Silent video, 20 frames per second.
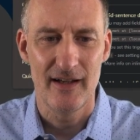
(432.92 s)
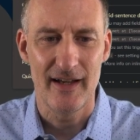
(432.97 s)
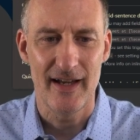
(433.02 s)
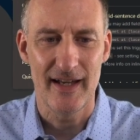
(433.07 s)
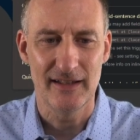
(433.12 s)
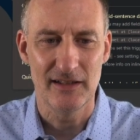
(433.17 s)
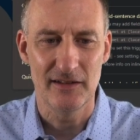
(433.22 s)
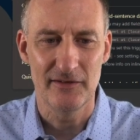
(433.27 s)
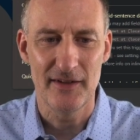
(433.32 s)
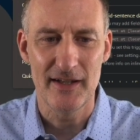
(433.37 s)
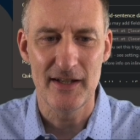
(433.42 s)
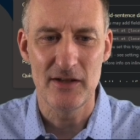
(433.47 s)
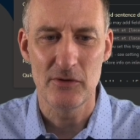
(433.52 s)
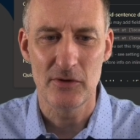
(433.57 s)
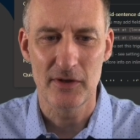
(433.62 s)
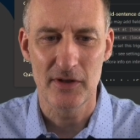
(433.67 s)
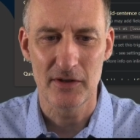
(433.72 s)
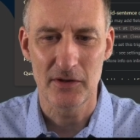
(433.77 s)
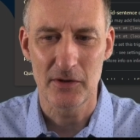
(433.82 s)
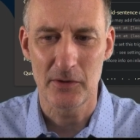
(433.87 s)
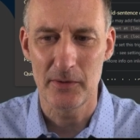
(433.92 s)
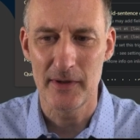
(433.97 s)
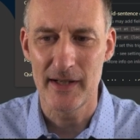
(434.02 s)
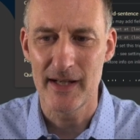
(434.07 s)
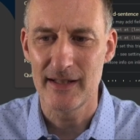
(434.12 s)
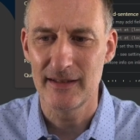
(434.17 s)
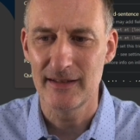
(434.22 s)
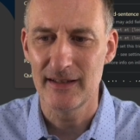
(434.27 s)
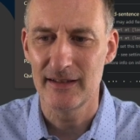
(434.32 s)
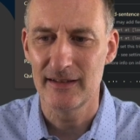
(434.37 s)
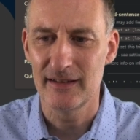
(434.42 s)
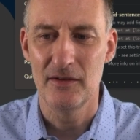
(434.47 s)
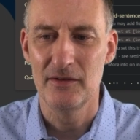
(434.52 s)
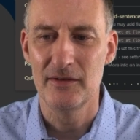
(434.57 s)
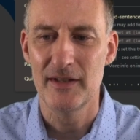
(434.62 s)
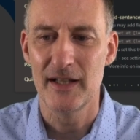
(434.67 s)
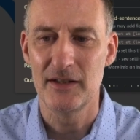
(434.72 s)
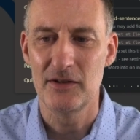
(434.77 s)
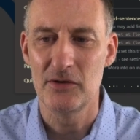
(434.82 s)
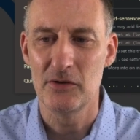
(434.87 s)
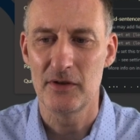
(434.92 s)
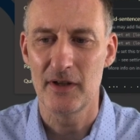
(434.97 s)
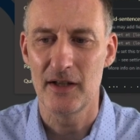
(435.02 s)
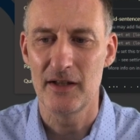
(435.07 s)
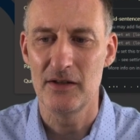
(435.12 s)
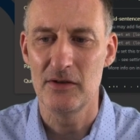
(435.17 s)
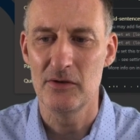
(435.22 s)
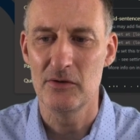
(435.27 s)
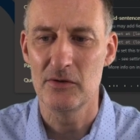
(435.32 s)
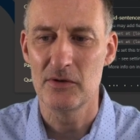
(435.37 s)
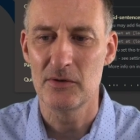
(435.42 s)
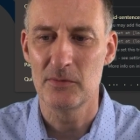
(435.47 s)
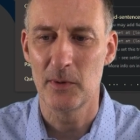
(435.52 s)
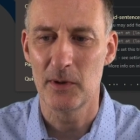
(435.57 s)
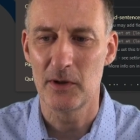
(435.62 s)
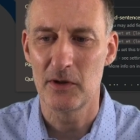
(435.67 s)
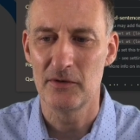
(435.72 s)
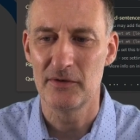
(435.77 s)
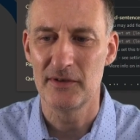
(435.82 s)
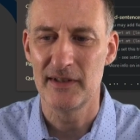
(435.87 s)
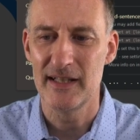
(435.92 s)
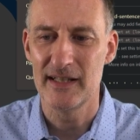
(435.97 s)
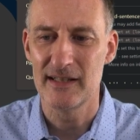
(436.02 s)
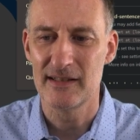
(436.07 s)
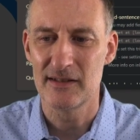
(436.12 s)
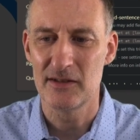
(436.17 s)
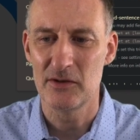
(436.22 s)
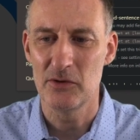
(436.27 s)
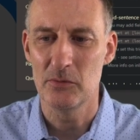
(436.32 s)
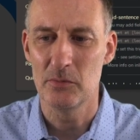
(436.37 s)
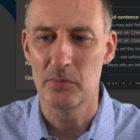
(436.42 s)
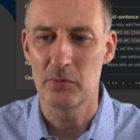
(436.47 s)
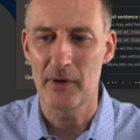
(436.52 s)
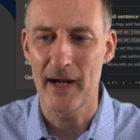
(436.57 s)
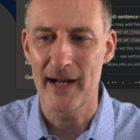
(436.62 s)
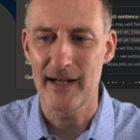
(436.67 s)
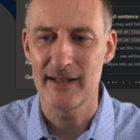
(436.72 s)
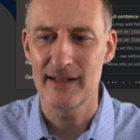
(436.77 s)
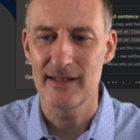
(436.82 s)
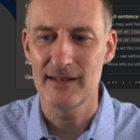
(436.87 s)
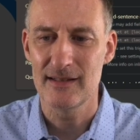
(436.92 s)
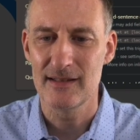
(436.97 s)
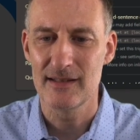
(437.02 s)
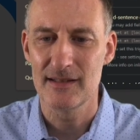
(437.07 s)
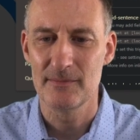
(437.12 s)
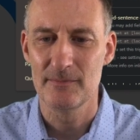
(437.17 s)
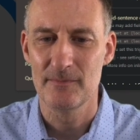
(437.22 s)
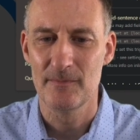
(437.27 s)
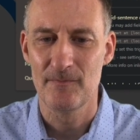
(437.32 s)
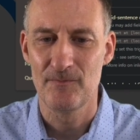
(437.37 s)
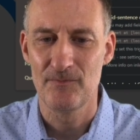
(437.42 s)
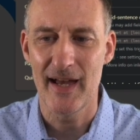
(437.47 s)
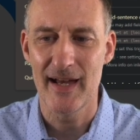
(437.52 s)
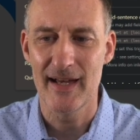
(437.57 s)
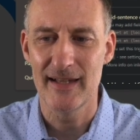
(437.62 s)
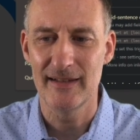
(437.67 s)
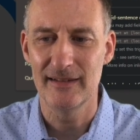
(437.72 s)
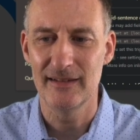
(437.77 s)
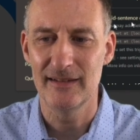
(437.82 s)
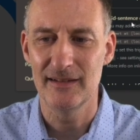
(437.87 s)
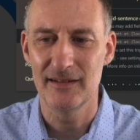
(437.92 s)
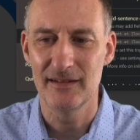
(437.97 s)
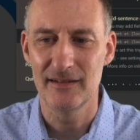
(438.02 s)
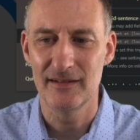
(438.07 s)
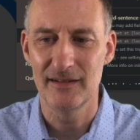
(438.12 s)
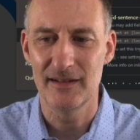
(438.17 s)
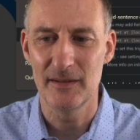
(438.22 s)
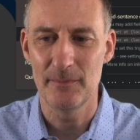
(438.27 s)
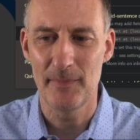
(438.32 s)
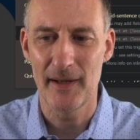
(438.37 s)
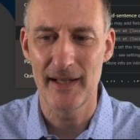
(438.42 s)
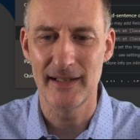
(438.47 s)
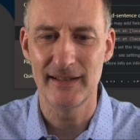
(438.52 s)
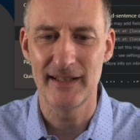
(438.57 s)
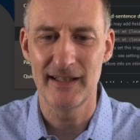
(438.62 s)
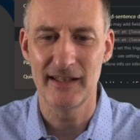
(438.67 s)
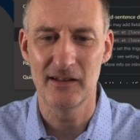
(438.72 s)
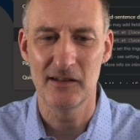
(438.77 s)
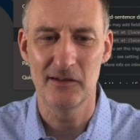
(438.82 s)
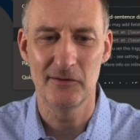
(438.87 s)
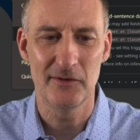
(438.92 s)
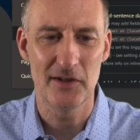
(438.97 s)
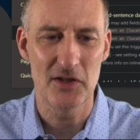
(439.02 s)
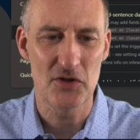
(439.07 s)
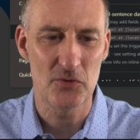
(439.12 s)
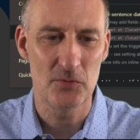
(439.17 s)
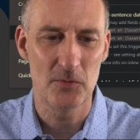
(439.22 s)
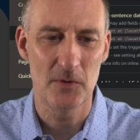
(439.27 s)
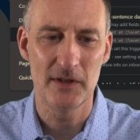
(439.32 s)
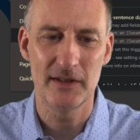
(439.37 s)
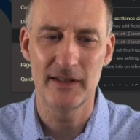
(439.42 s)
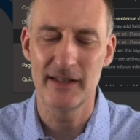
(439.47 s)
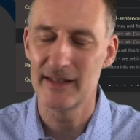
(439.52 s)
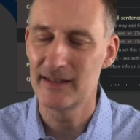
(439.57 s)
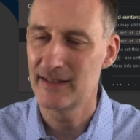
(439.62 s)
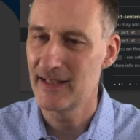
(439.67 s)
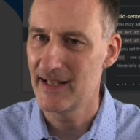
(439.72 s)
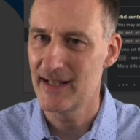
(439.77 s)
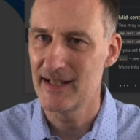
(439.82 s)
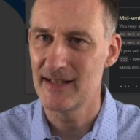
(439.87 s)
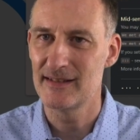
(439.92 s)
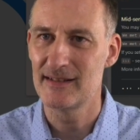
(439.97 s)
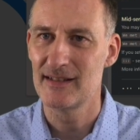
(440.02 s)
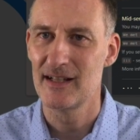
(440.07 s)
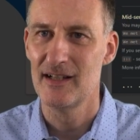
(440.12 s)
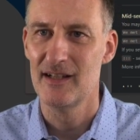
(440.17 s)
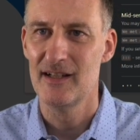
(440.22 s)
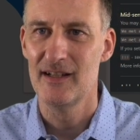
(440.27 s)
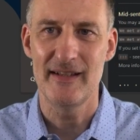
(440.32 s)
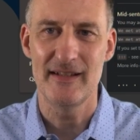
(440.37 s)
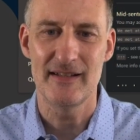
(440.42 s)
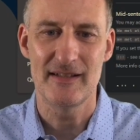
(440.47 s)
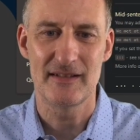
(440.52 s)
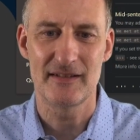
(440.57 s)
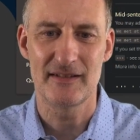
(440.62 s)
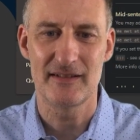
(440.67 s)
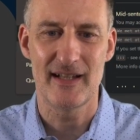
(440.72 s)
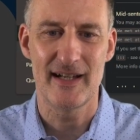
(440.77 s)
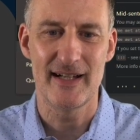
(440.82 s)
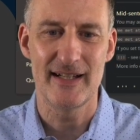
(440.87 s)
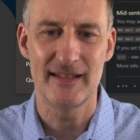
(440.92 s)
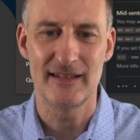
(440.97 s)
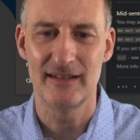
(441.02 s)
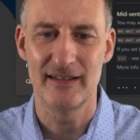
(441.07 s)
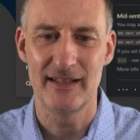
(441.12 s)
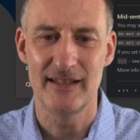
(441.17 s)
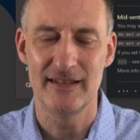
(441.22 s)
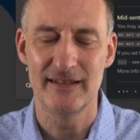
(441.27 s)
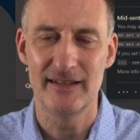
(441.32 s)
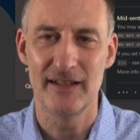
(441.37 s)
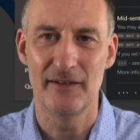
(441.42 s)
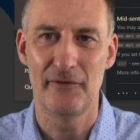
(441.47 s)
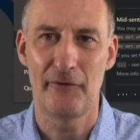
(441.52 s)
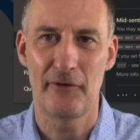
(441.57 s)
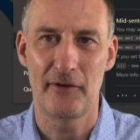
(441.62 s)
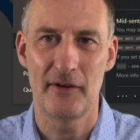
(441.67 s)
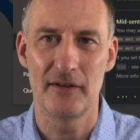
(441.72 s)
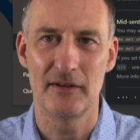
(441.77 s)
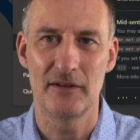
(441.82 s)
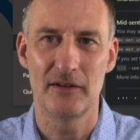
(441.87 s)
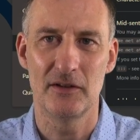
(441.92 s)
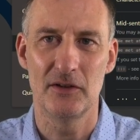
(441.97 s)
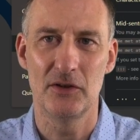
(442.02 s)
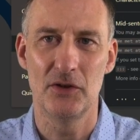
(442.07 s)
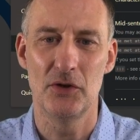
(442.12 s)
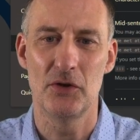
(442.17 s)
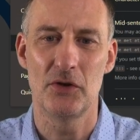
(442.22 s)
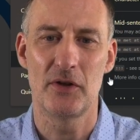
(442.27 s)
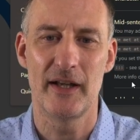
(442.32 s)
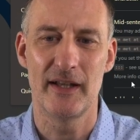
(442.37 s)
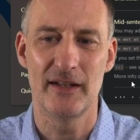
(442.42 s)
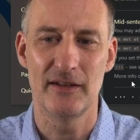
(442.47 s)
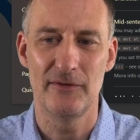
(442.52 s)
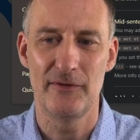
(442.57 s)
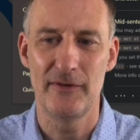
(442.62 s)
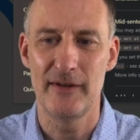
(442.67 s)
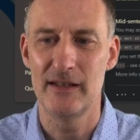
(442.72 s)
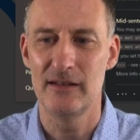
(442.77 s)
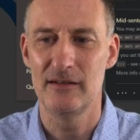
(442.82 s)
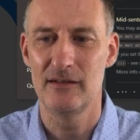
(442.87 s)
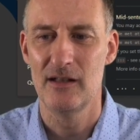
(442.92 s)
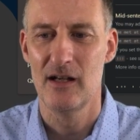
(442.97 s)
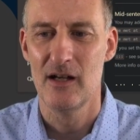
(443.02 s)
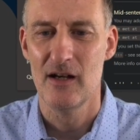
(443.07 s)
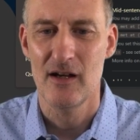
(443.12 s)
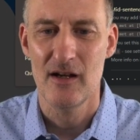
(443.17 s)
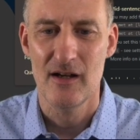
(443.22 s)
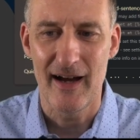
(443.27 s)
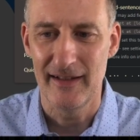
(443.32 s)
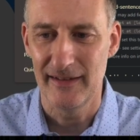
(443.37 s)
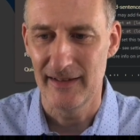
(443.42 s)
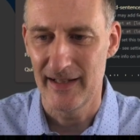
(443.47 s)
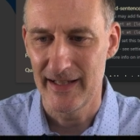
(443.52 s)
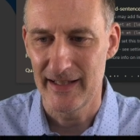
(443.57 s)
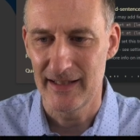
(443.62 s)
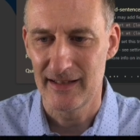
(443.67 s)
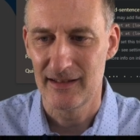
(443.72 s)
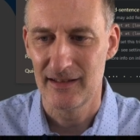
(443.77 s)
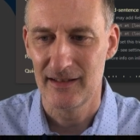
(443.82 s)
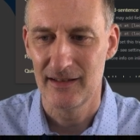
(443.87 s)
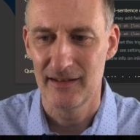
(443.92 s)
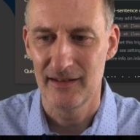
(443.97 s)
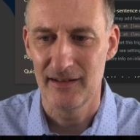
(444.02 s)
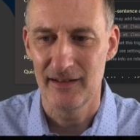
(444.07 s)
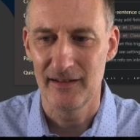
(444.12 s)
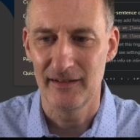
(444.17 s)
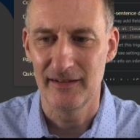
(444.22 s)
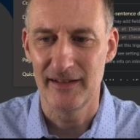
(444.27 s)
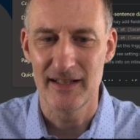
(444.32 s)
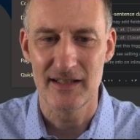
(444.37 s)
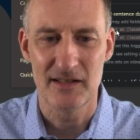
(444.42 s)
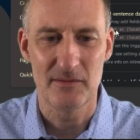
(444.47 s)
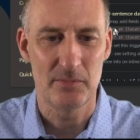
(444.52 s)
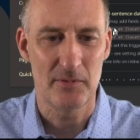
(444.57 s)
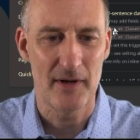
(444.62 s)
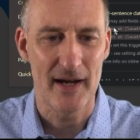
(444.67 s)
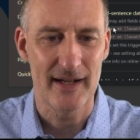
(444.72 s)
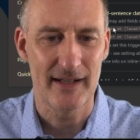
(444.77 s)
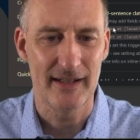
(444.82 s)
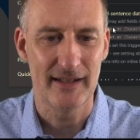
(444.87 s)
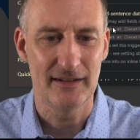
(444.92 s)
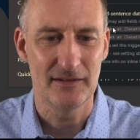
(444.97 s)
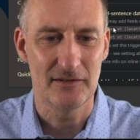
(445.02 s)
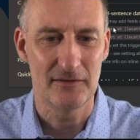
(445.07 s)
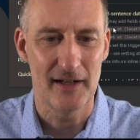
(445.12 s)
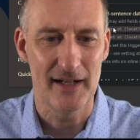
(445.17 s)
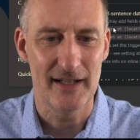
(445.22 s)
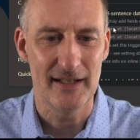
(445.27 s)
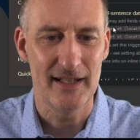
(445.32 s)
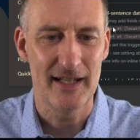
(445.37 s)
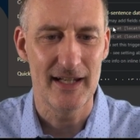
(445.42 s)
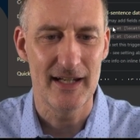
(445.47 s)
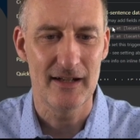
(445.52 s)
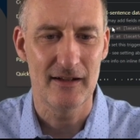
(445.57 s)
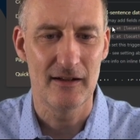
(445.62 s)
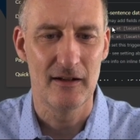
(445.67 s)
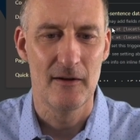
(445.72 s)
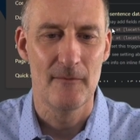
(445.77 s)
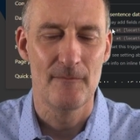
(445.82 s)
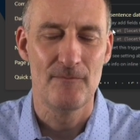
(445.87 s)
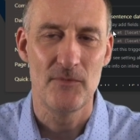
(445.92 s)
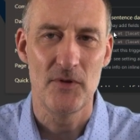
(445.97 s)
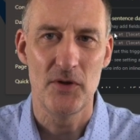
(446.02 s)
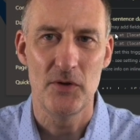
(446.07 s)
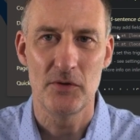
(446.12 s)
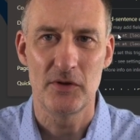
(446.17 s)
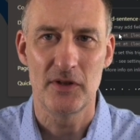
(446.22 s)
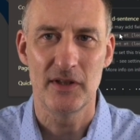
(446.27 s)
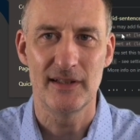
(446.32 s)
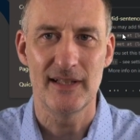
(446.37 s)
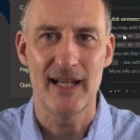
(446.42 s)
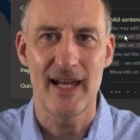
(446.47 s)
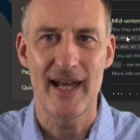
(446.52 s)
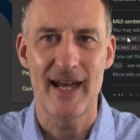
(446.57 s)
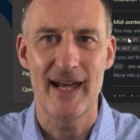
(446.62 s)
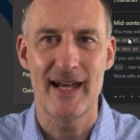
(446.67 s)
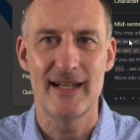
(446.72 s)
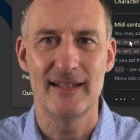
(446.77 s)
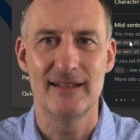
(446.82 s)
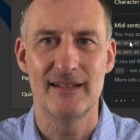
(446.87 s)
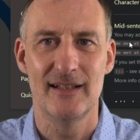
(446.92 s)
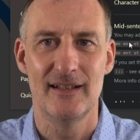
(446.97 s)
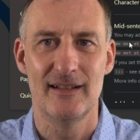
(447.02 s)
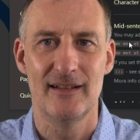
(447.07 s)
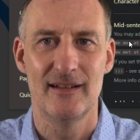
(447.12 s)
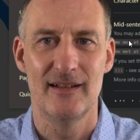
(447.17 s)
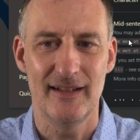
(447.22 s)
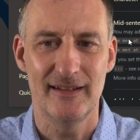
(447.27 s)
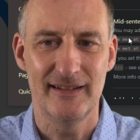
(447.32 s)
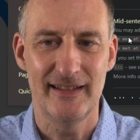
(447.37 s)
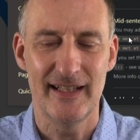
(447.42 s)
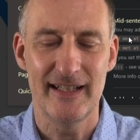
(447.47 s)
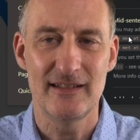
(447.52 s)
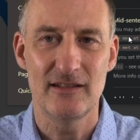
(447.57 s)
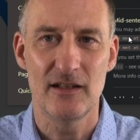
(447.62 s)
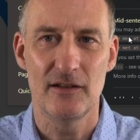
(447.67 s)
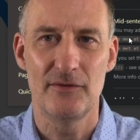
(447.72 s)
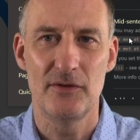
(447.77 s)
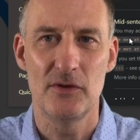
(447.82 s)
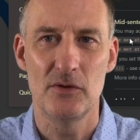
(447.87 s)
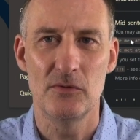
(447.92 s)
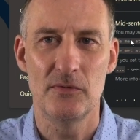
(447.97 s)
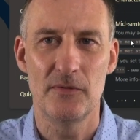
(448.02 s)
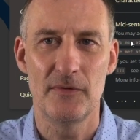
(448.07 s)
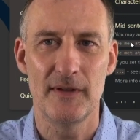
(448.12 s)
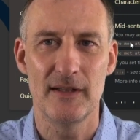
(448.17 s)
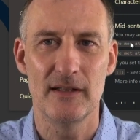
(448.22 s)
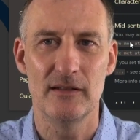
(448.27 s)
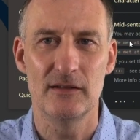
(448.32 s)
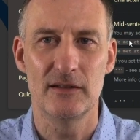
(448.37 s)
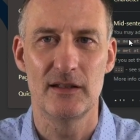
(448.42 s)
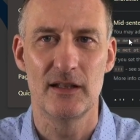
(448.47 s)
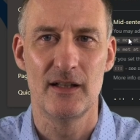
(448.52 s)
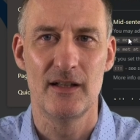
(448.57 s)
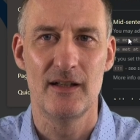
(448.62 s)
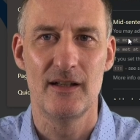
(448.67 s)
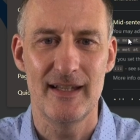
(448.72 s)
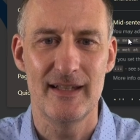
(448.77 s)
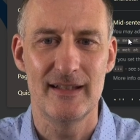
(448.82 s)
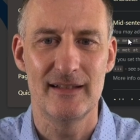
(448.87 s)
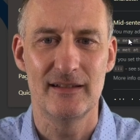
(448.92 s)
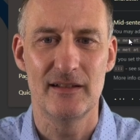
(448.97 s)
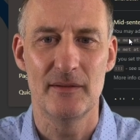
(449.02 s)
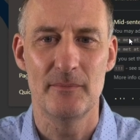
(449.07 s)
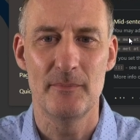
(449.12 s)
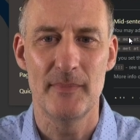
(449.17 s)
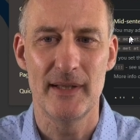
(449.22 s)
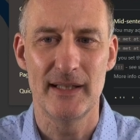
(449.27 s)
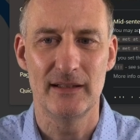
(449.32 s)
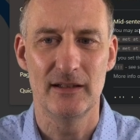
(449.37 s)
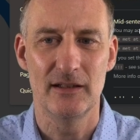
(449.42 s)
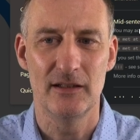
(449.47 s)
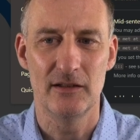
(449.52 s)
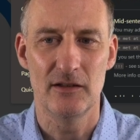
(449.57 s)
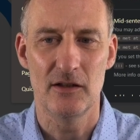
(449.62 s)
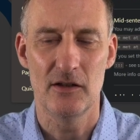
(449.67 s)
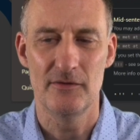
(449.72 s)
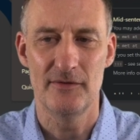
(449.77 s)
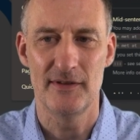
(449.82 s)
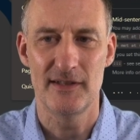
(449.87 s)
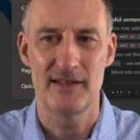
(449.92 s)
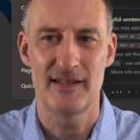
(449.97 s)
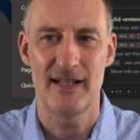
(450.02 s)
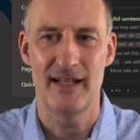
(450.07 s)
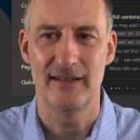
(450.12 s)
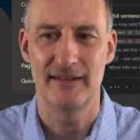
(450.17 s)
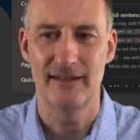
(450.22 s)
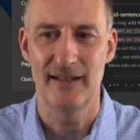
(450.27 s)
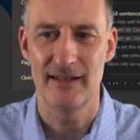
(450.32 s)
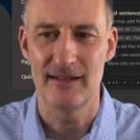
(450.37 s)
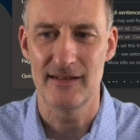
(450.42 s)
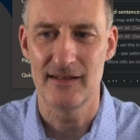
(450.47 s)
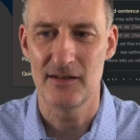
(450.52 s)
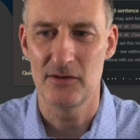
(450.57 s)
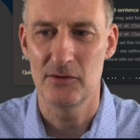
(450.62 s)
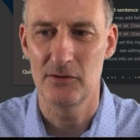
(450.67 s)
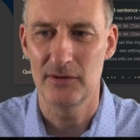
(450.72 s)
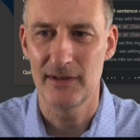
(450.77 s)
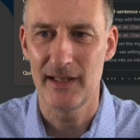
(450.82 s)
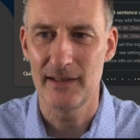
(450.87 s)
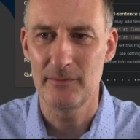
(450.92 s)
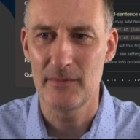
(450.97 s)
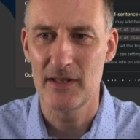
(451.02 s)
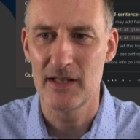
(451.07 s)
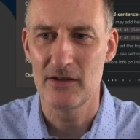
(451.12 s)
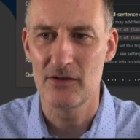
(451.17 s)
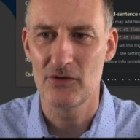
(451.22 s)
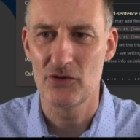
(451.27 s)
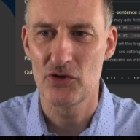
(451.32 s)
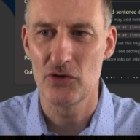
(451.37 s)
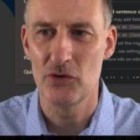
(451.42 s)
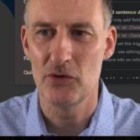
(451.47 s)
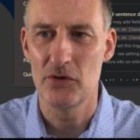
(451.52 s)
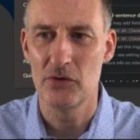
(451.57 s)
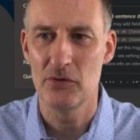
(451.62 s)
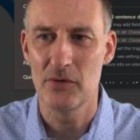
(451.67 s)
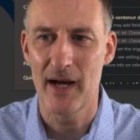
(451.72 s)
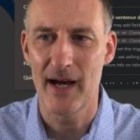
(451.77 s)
and the way you can create it that you can use one of these two brackets and depending on which one it has a slightly different look and feel. I like this bracket right here. You can add a DataView field in the middle of a sentence. So let me show you